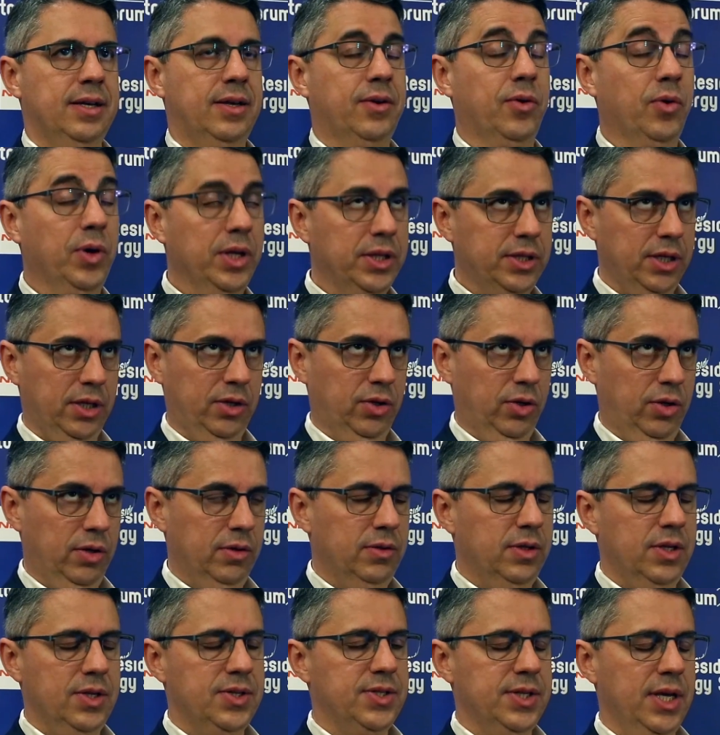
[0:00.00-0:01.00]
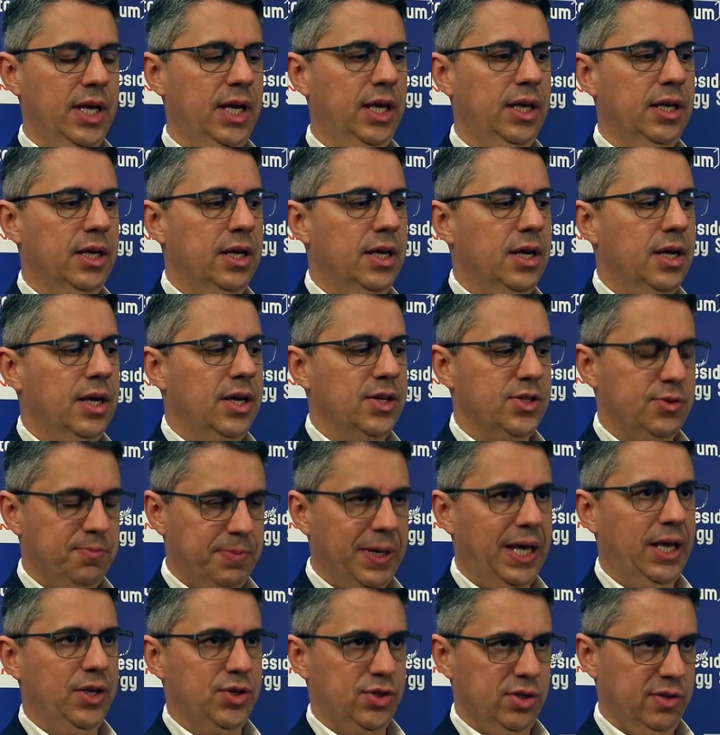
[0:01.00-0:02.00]
critical, say,
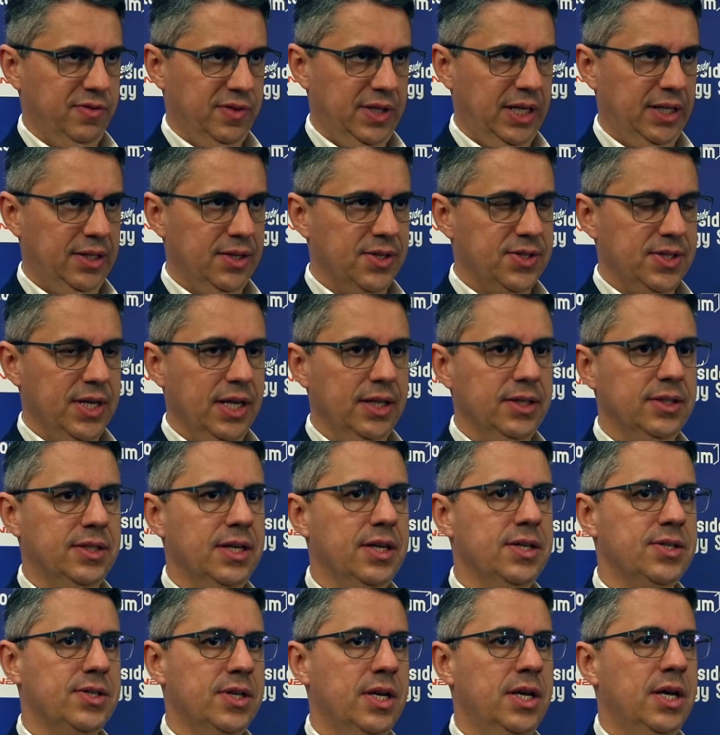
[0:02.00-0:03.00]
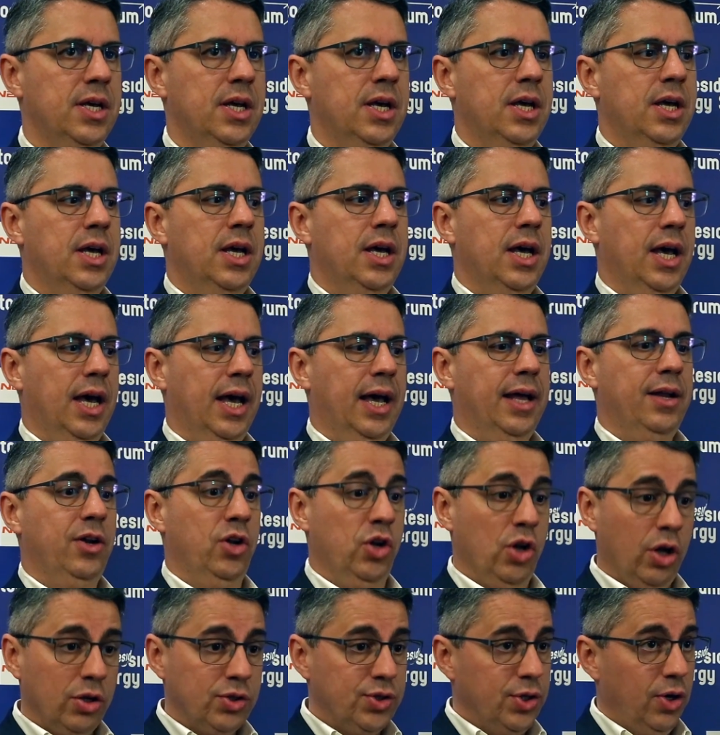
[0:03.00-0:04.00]
space of data centers.
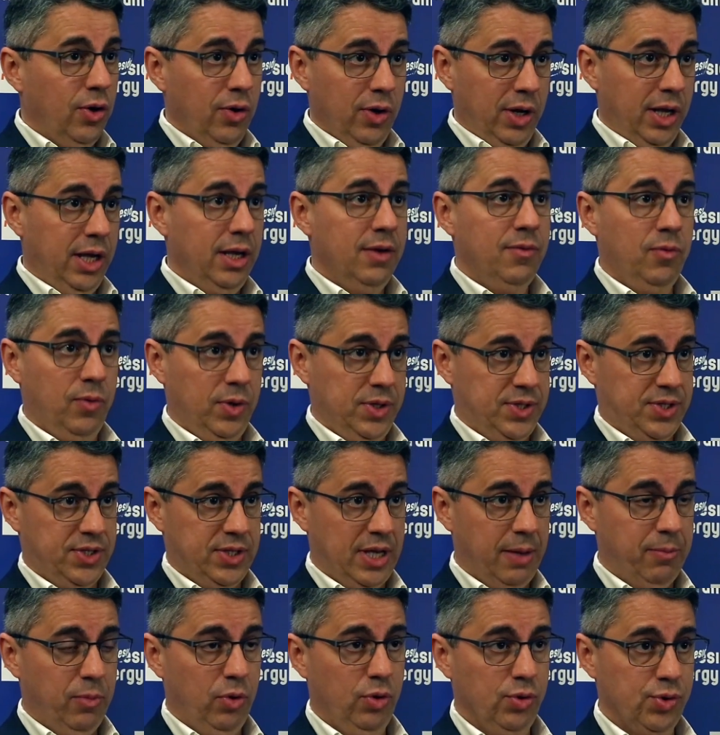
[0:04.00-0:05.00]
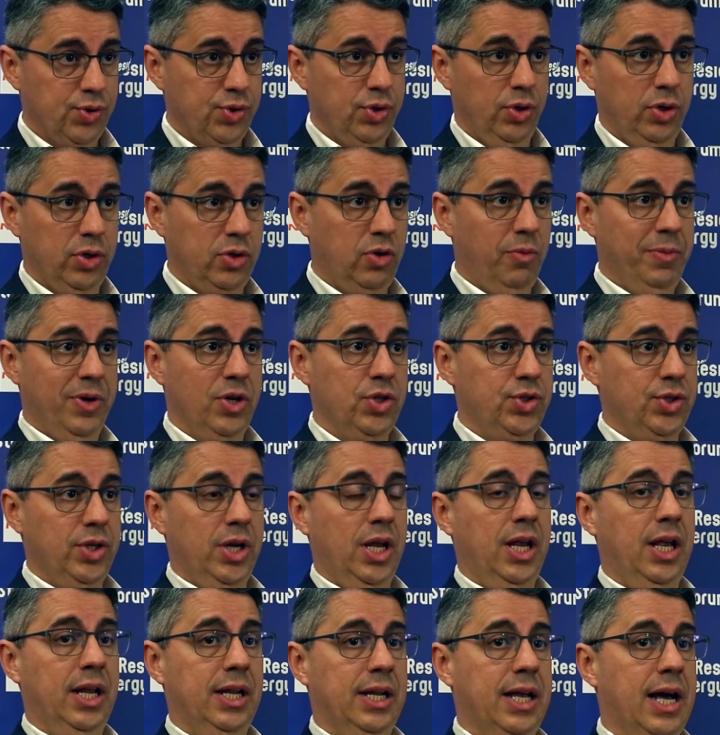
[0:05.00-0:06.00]
Not only, with some also commercial
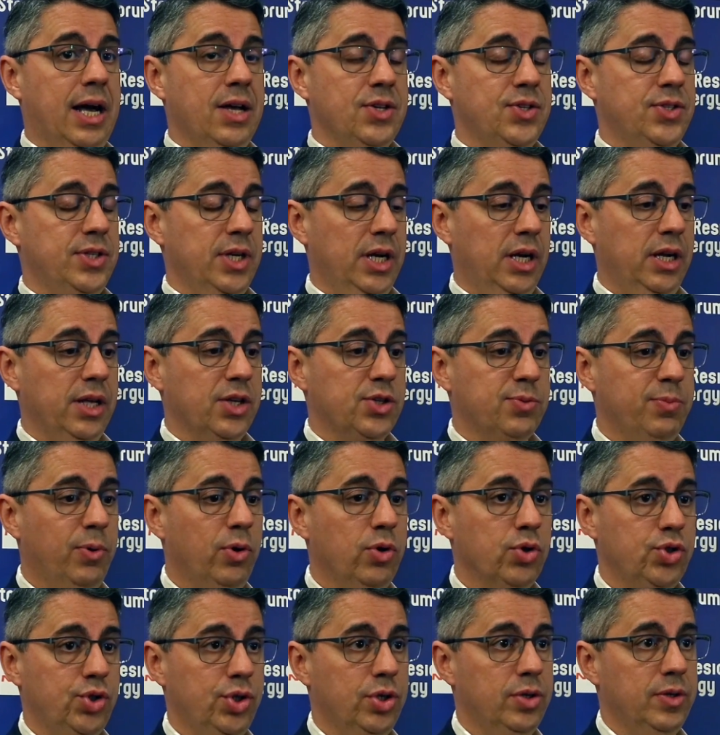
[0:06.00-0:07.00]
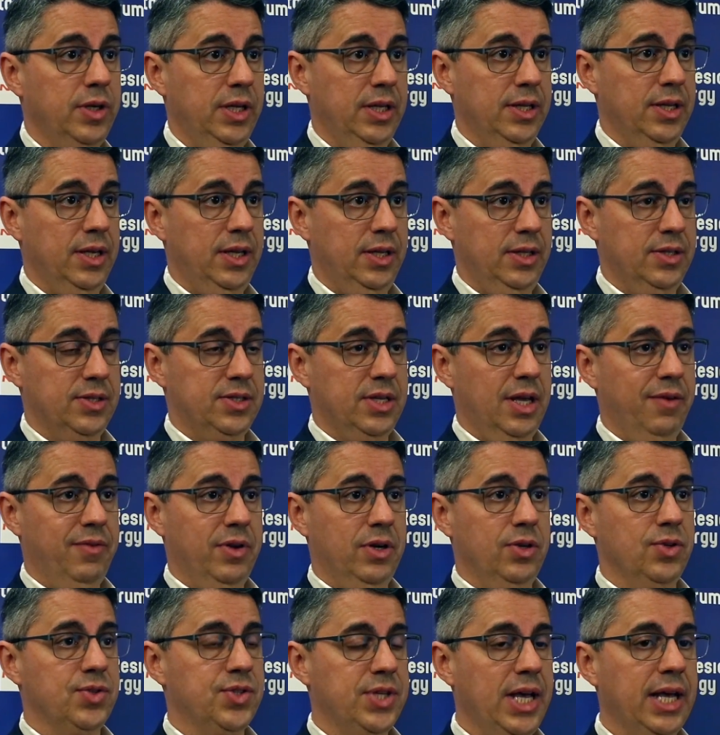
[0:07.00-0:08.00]
and industrial exposure in
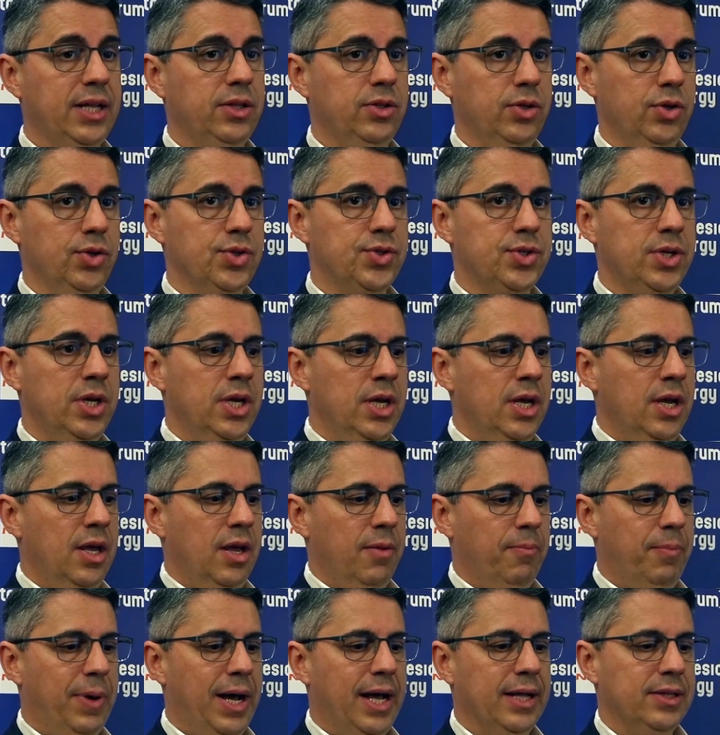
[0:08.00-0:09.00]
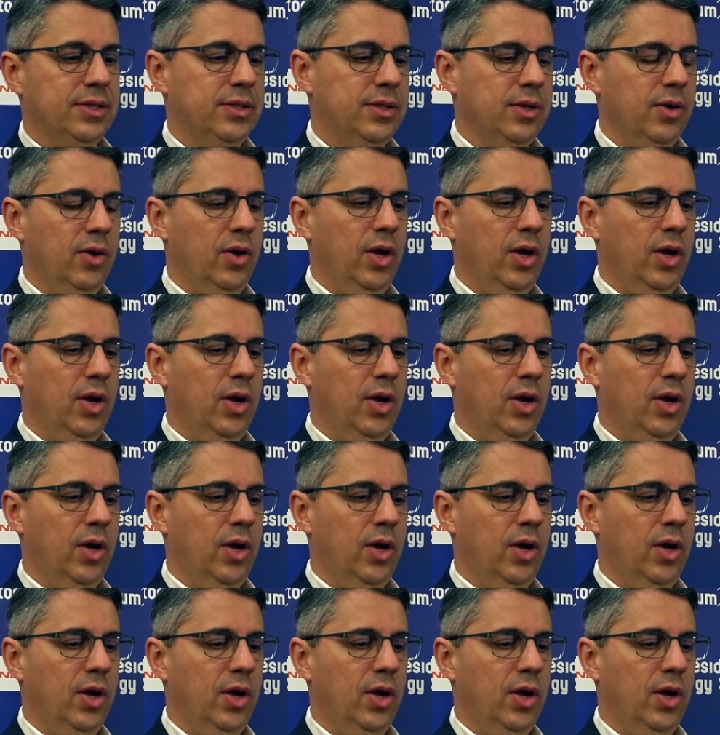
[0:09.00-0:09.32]
several sectors, but